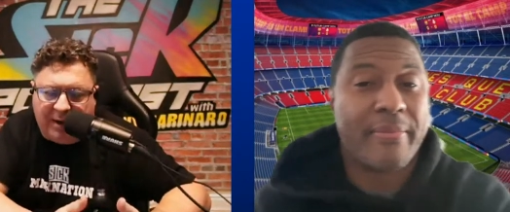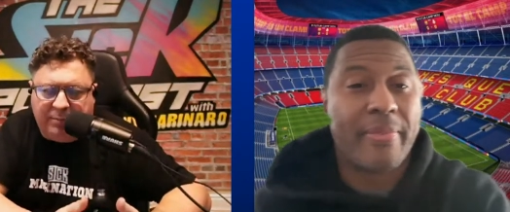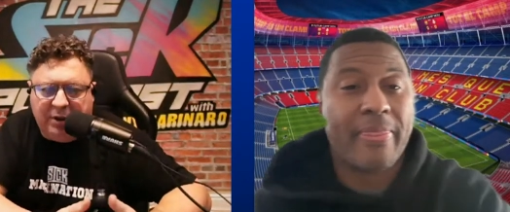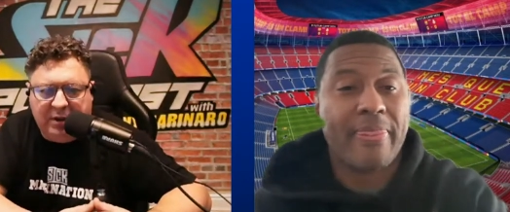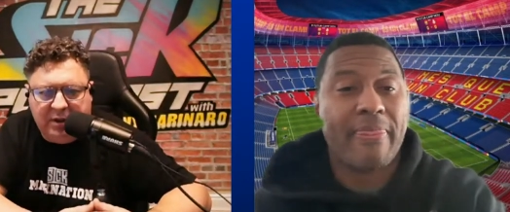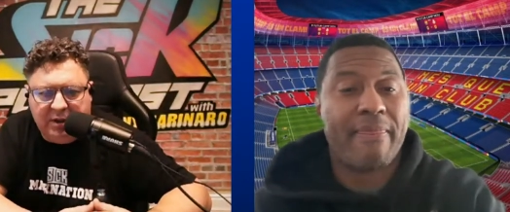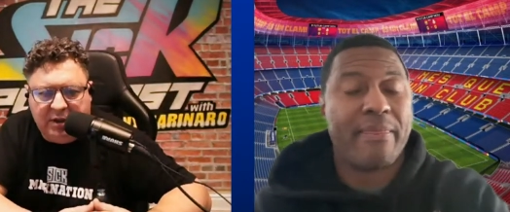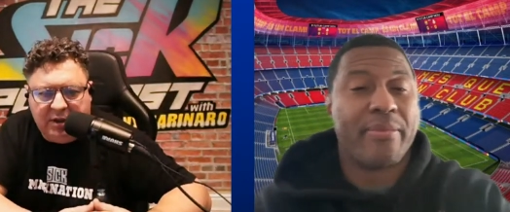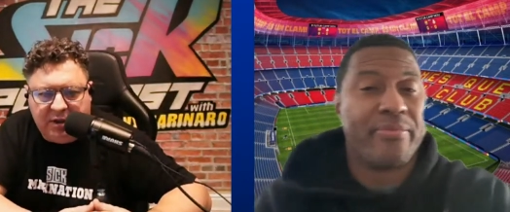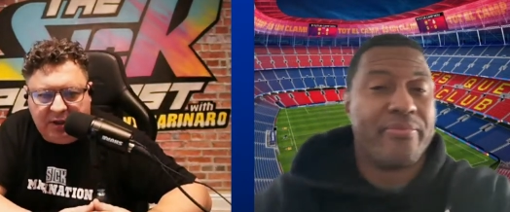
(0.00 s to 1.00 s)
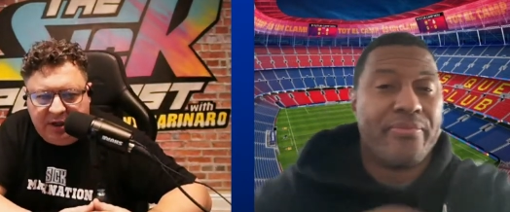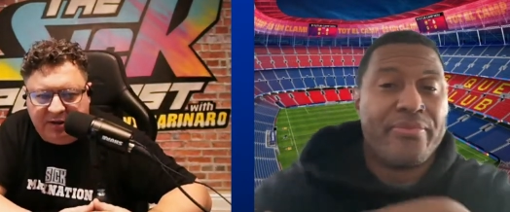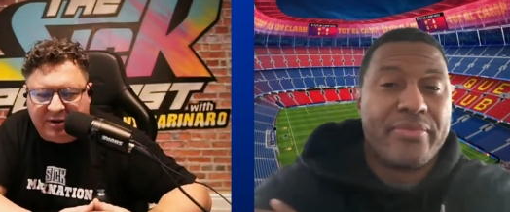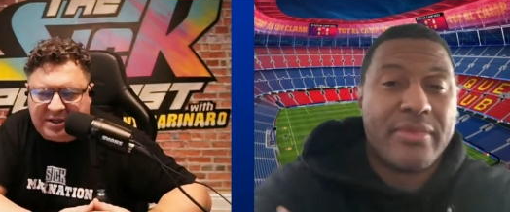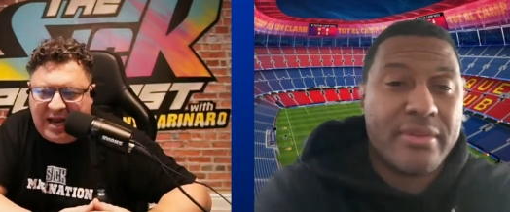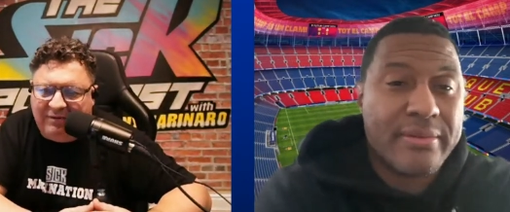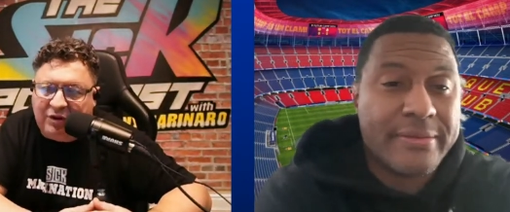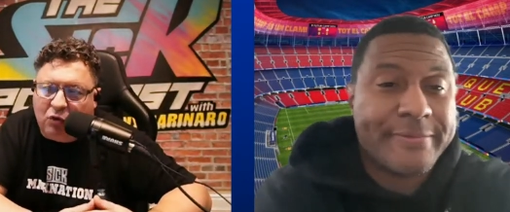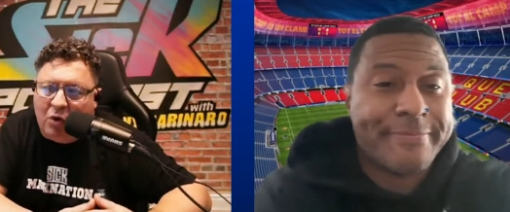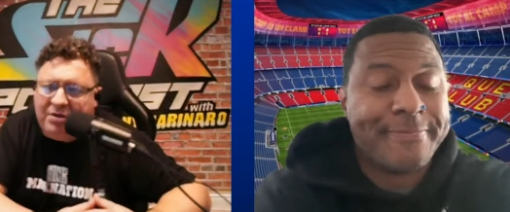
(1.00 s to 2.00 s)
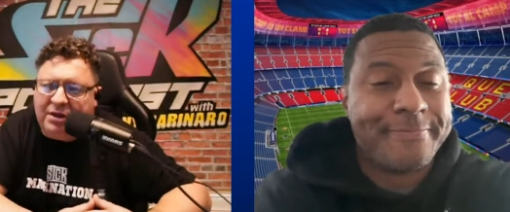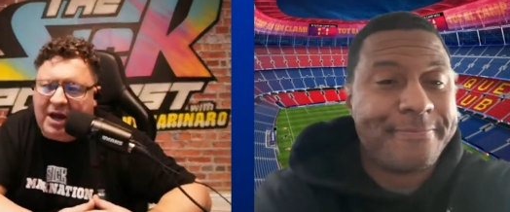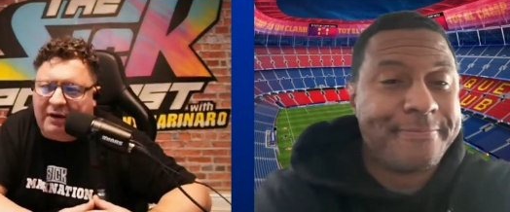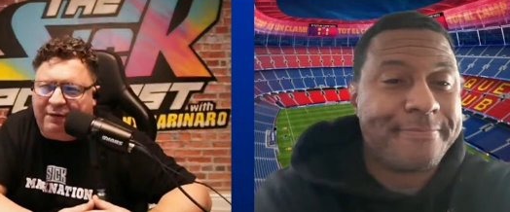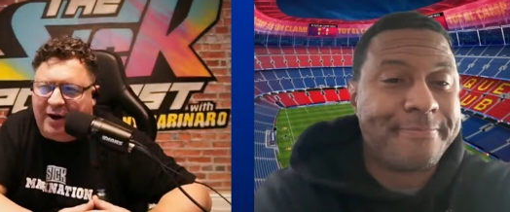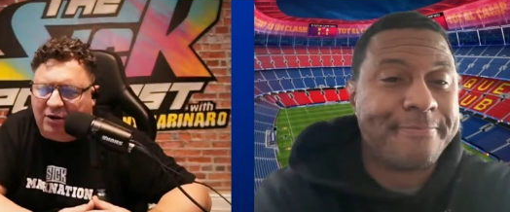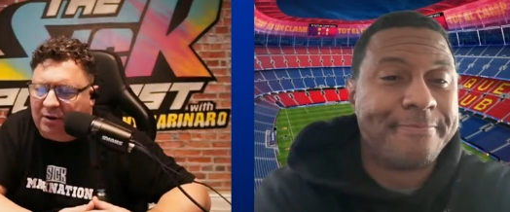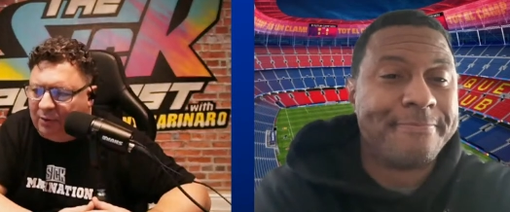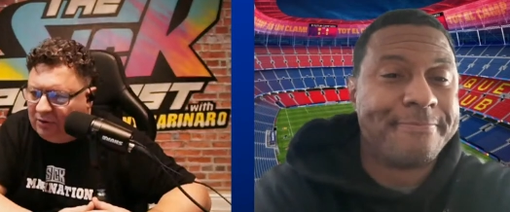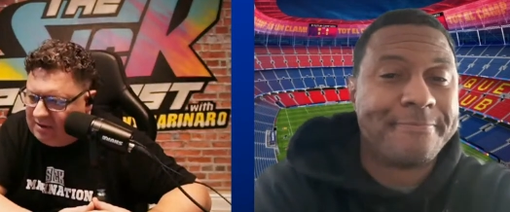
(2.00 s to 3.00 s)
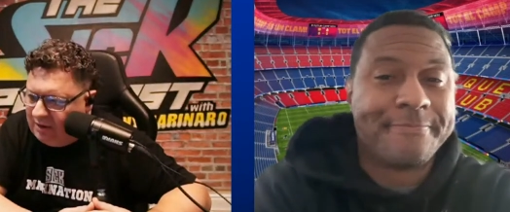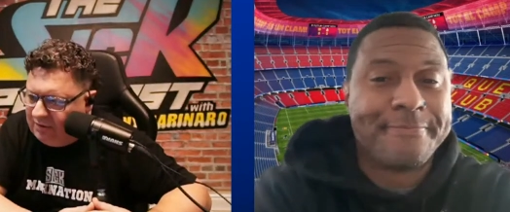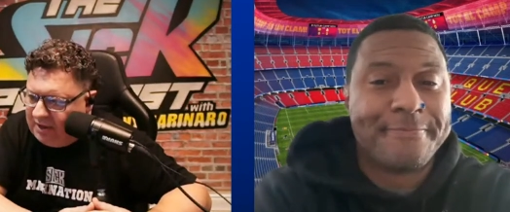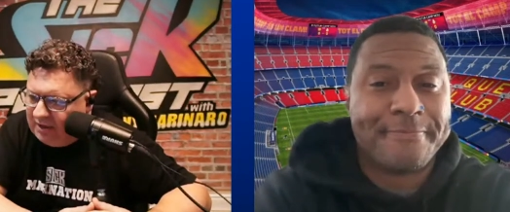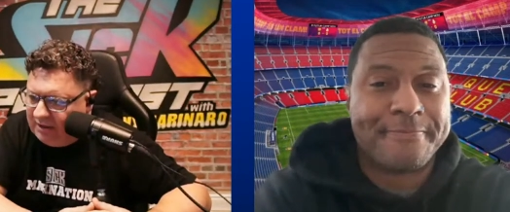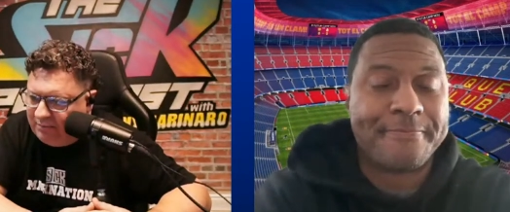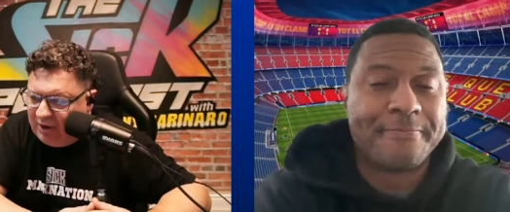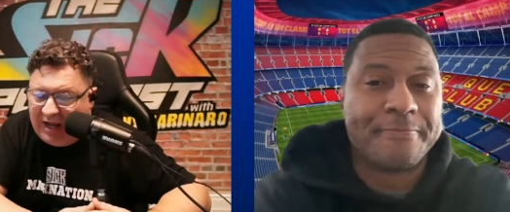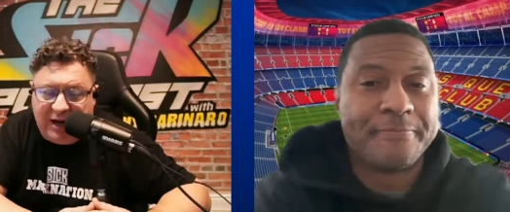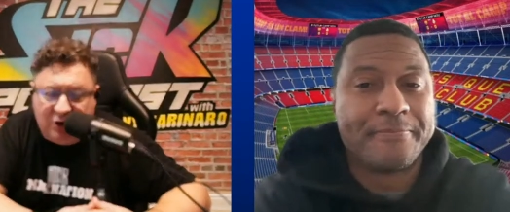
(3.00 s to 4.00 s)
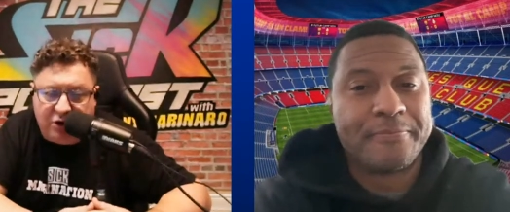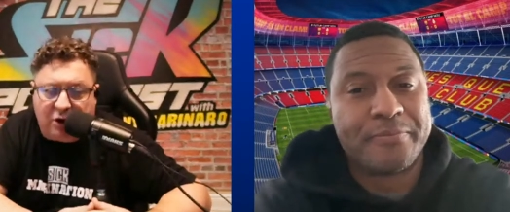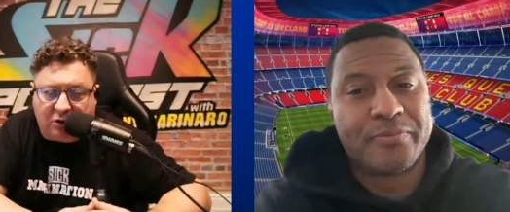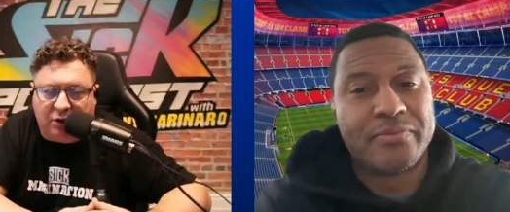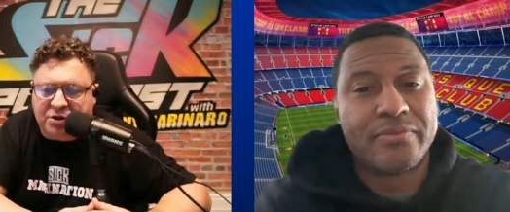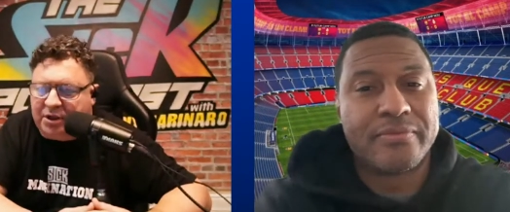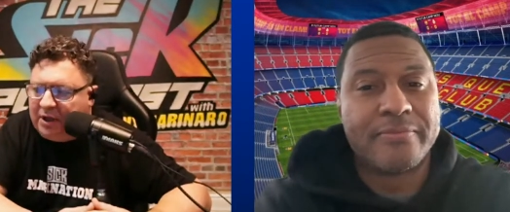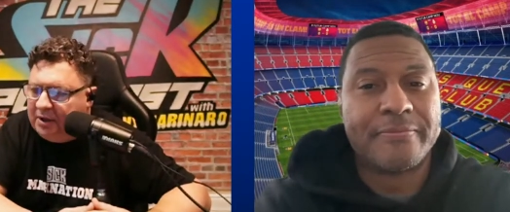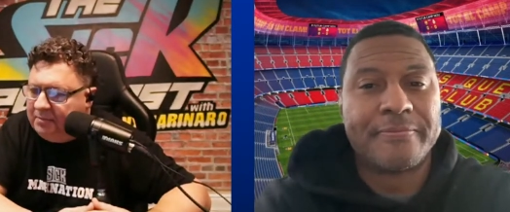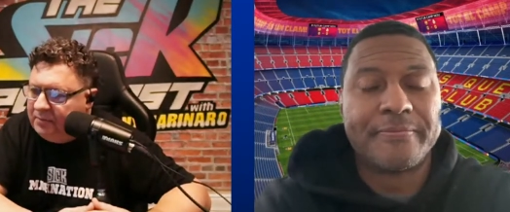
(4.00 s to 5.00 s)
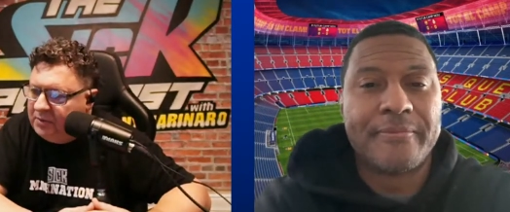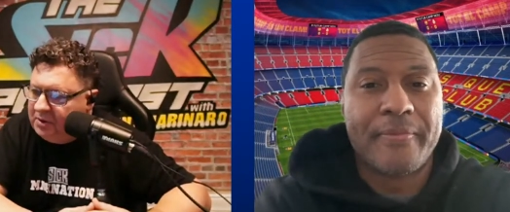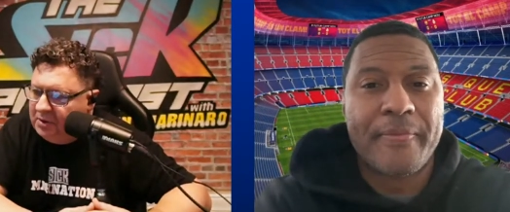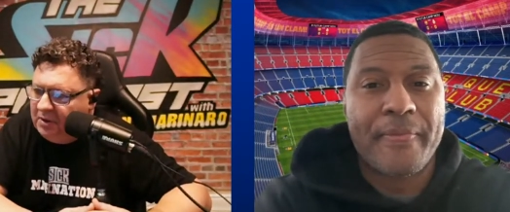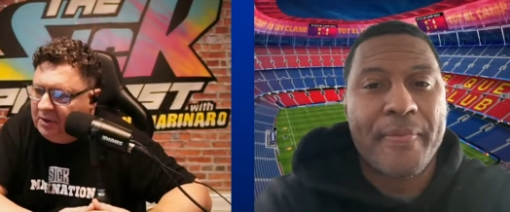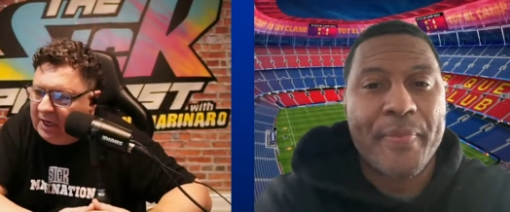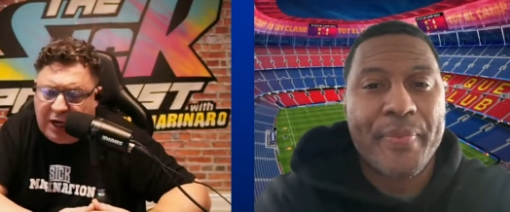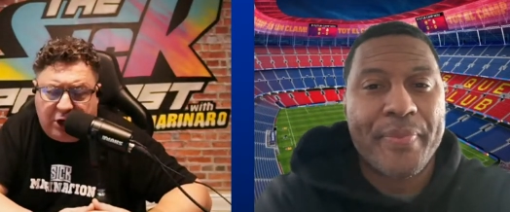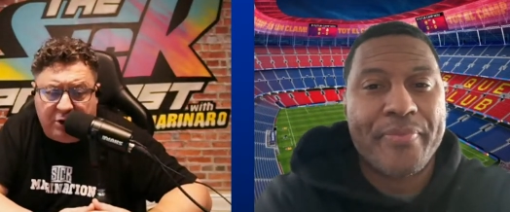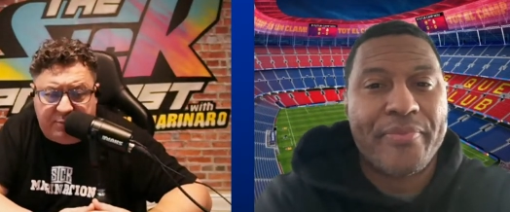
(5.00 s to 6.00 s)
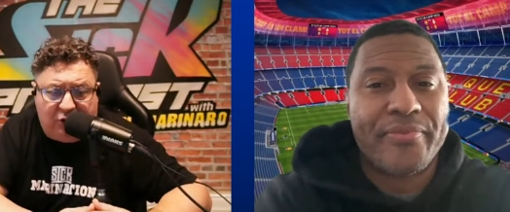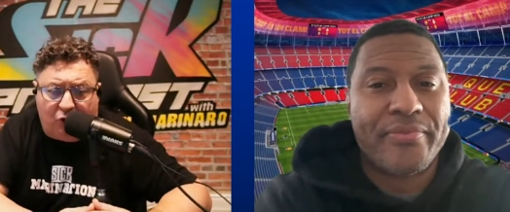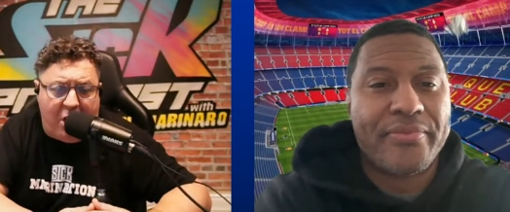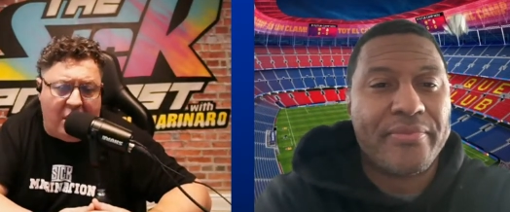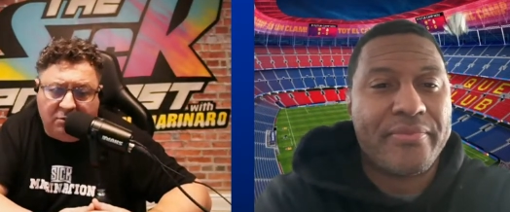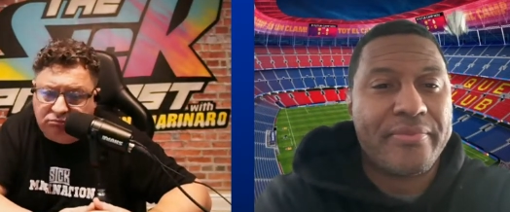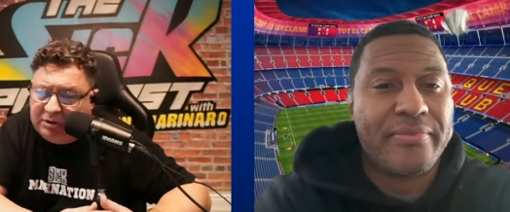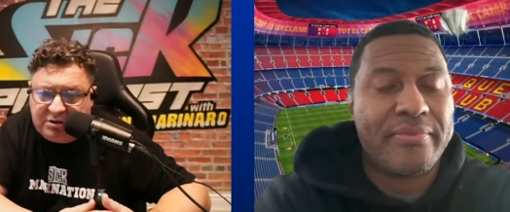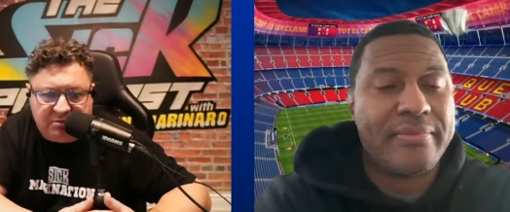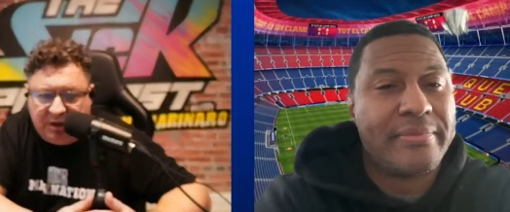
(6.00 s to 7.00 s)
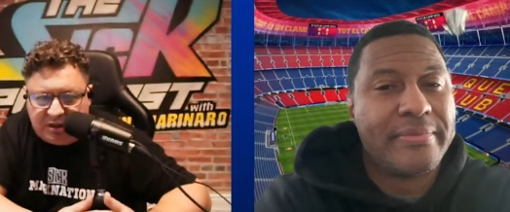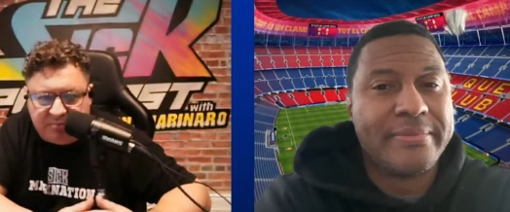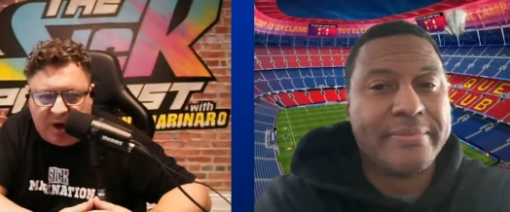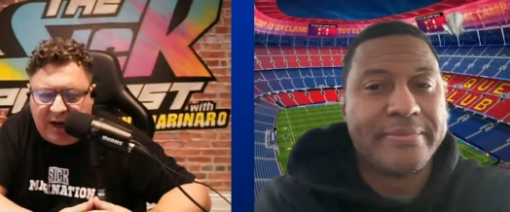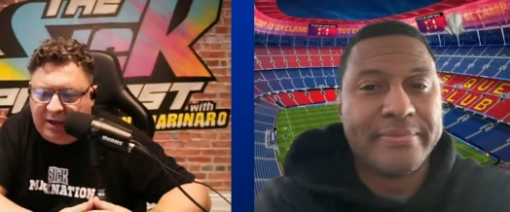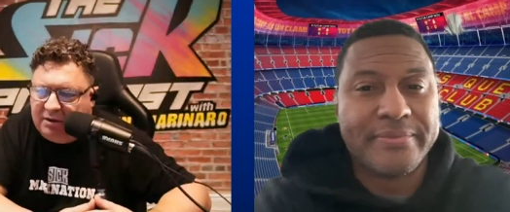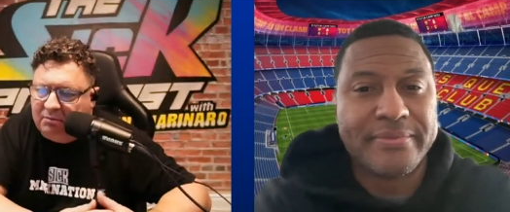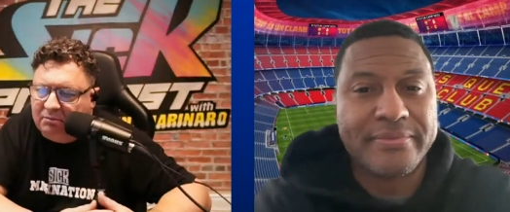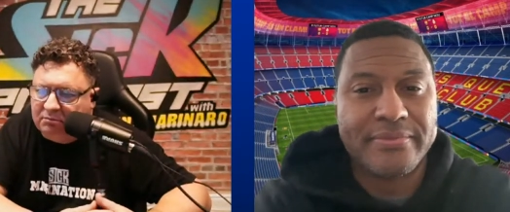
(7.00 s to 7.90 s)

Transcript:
Speaker 1: Cup. He does have it. The one thing I found about Thierry and Pat, I know you're close to him, and I could be wrong. It's, it's my